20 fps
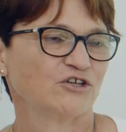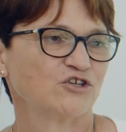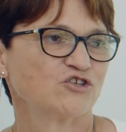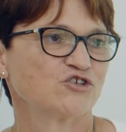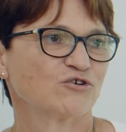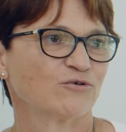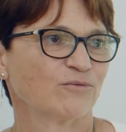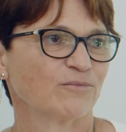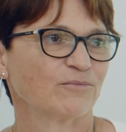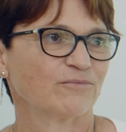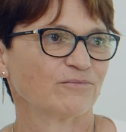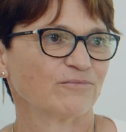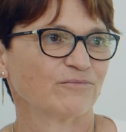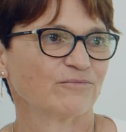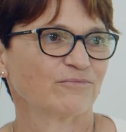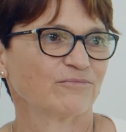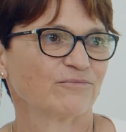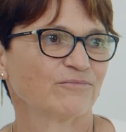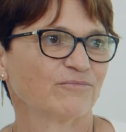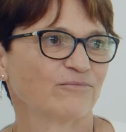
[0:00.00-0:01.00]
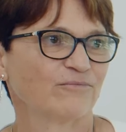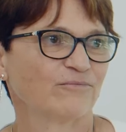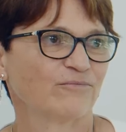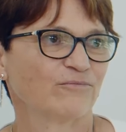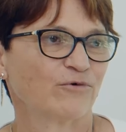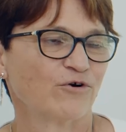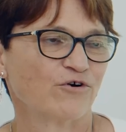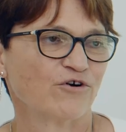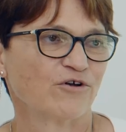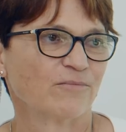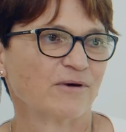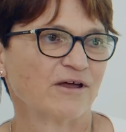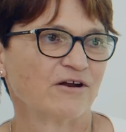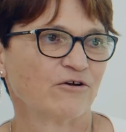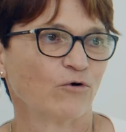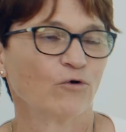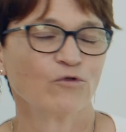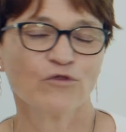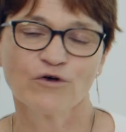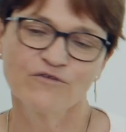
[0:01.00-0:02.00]
you stop worrying about it.
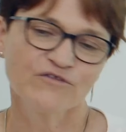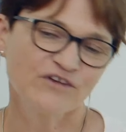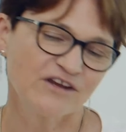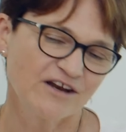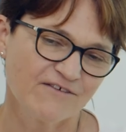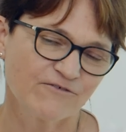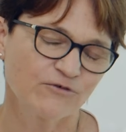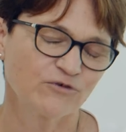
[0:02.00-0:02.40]
Although if you're never